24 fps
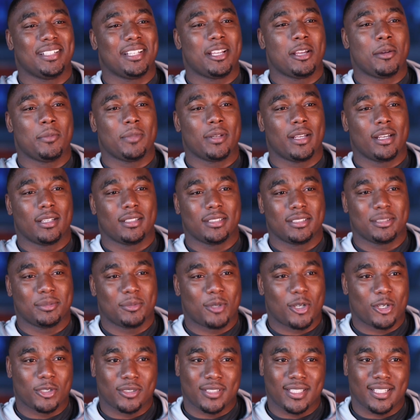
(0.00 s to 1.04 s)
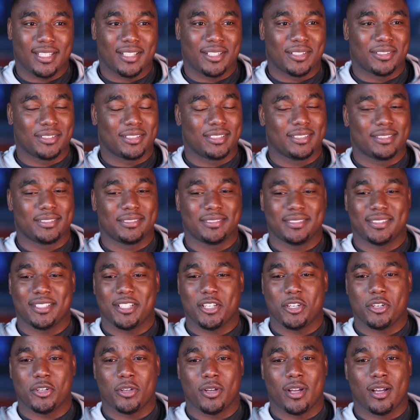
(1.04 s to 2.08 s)
coming out of a small town and you
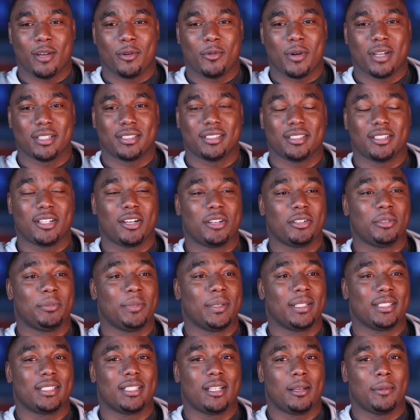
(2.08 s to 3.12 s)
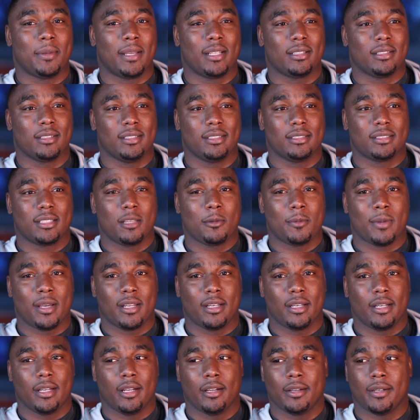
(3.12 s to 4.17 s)
know, I'm watching all the big time athletes come out
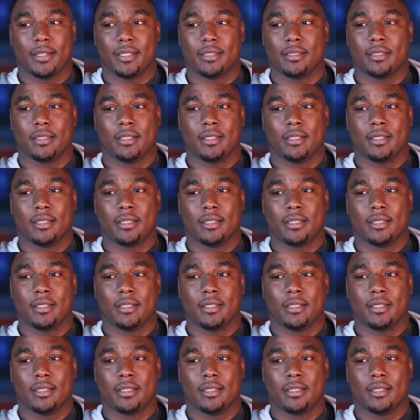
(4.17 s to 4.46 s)
of there, and